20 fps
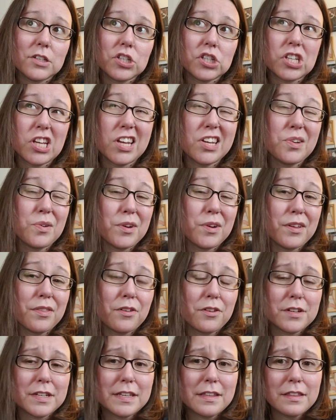January
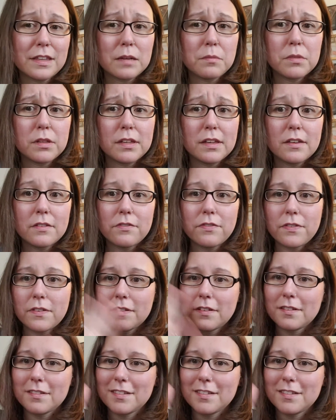13th, I believe.